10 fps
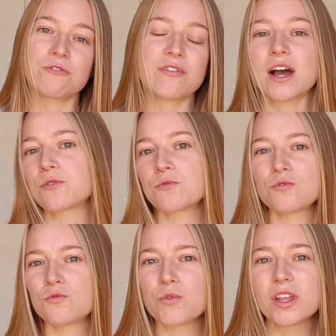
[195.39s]
In fact,
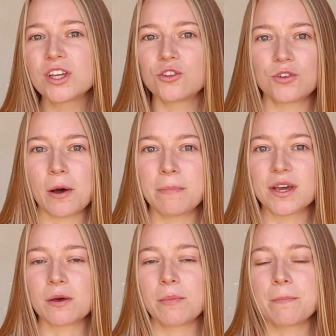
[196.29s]
really do not
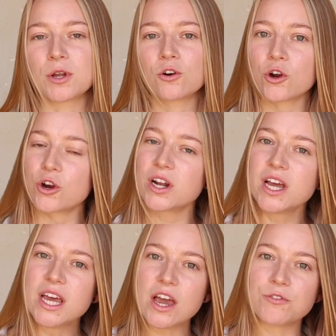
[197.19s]
pick them up. It'll hurt
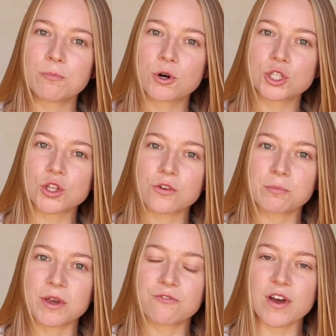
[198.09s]
if you push those
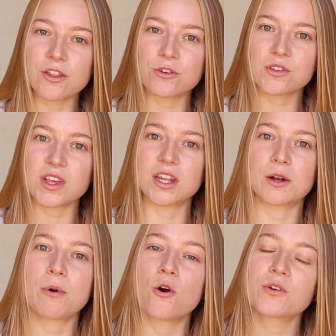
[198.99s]
pin feathers and
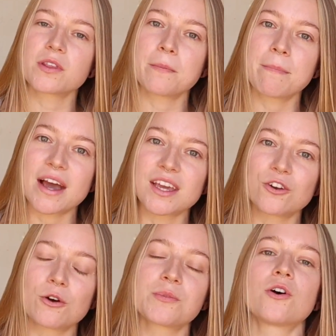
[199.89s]
it pokes them back
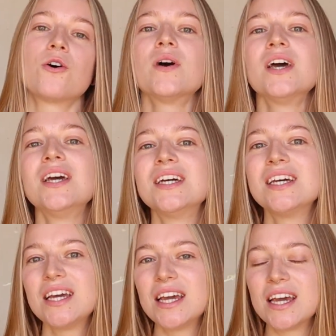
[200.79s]
into them, so
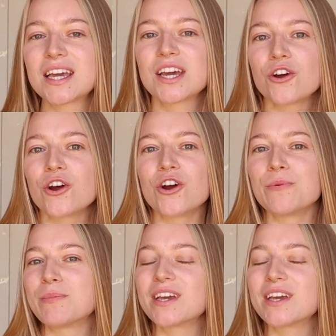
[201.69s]
it can hurt.